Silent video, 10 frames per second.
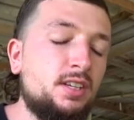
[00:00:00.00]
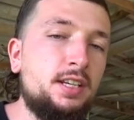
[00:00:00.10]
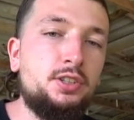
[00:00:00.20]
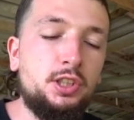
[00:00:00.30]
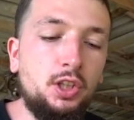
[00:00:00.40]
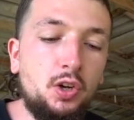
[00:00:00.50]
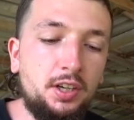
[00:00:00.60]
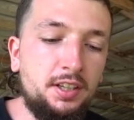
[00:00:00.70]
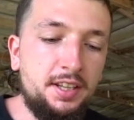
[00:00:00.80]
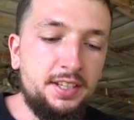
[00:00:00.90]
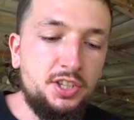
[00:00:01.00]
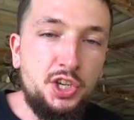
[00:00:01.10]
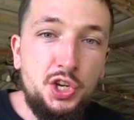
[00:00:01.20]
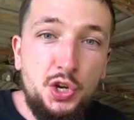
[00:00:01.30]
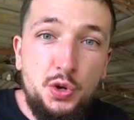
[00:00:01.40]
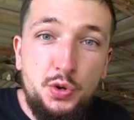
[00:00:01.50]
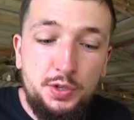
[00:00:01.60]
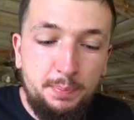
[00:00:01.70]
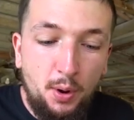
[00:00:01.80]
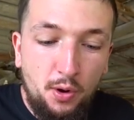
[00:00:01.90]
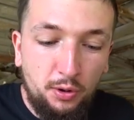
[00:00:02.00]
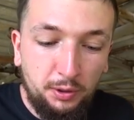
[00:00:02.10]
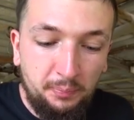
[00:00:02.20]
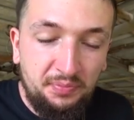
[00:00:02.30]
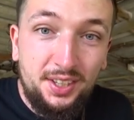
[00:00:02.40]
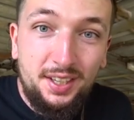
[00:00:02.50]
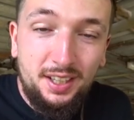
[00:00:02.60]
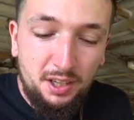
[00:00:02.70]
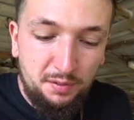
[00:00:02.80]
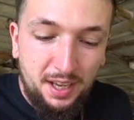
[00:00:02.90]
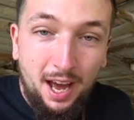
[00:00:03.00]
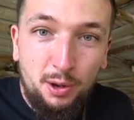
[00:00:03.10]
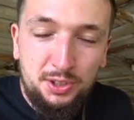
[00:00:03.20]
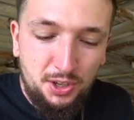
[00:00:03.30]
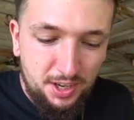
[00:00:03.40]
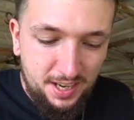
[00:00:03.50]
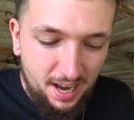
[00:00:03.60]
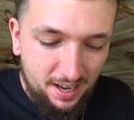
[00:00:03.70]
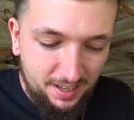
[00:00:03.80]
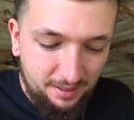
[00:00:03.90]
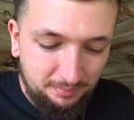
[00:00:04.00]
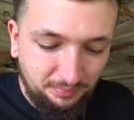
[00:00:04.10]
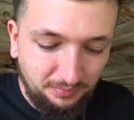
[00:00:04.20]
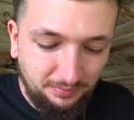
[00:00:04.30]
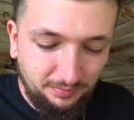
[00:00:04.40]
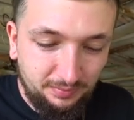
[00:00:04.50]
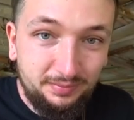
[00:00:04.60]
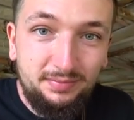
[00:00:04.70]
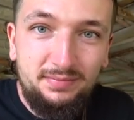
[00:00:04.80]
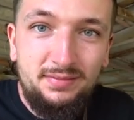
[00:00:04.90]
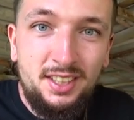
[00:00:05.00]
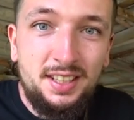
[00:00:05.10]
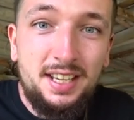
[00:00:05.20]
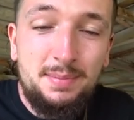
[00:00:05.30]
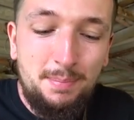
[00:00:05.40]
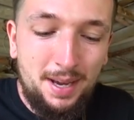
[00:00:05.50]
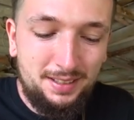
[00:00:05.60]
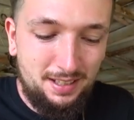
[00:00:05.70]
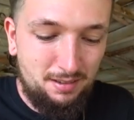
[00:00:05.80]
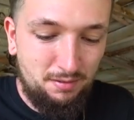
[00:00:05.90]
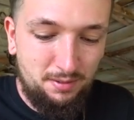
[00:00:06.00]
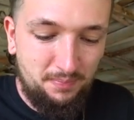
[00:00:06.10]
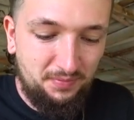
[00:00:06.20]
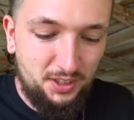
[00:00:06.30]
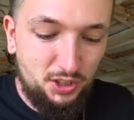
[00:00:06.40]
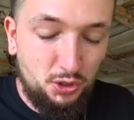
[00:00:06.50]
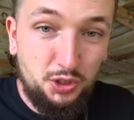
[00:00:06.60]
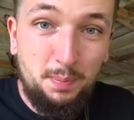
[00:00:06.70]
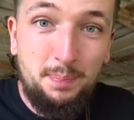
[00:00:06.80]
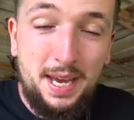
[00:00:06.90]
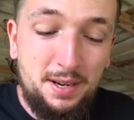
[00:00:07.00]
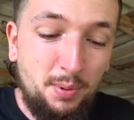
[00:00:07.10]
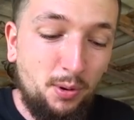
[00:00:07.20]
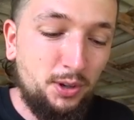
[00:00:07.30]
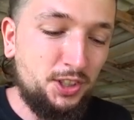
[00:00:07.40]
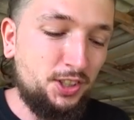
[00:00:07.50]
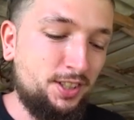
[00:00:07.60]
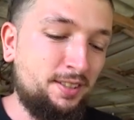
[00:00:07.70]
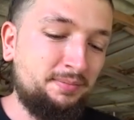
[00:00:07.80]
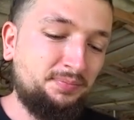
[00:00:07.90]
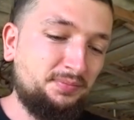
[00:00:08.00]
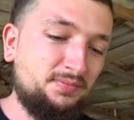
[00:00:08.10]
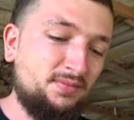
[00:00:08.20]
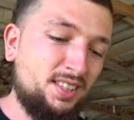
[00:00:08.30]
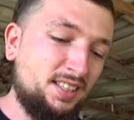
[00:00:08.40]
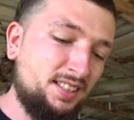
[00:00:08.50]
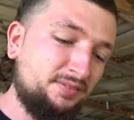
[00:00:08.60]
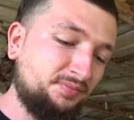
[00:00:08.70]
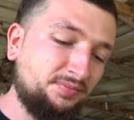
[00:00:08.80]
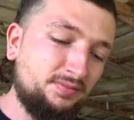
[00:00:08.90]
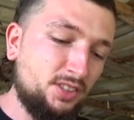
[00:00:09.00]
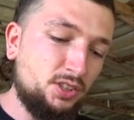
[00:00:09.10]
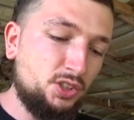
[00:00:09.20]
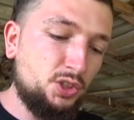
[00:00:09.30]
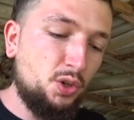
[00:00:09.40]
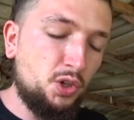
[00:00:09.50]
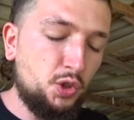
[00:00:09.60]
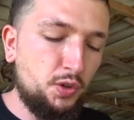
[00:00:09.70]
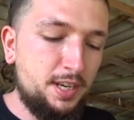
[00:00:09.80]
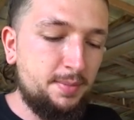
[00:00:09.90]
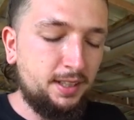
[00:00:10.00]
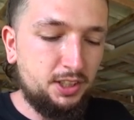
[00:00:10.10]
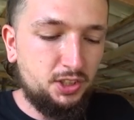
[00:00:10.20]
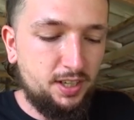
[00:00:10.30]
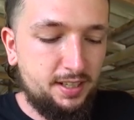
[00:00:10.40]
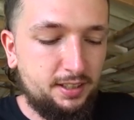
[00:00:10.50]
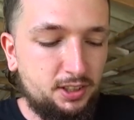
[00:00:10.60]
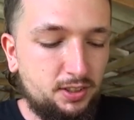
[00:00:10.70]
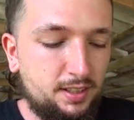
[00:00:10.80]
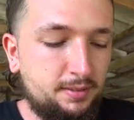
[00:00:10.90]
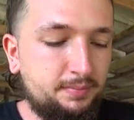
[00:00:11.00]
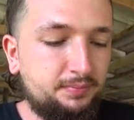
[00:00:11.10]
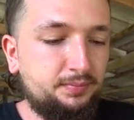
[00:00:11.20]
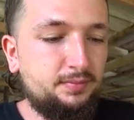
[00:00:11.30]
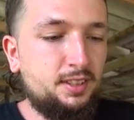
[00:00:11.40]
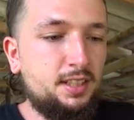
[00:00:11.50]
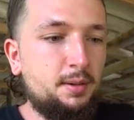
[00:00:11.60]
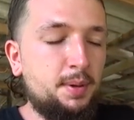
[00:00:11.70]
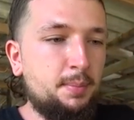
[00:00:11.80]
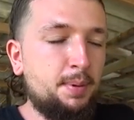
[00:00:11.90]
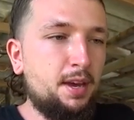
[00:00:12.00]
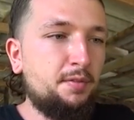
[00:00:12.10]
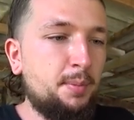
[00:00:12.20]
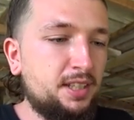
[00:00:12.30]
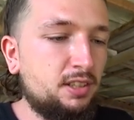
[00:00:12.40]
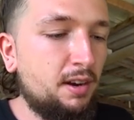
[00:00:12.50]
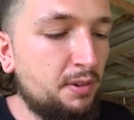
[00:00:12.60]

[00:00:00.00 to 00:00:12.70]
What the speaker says: Yeah, just look at this huge bowl of khao soi gai. That is massive. Such a big portion. So creamy. Let's try it. Let's get a bit of a mix of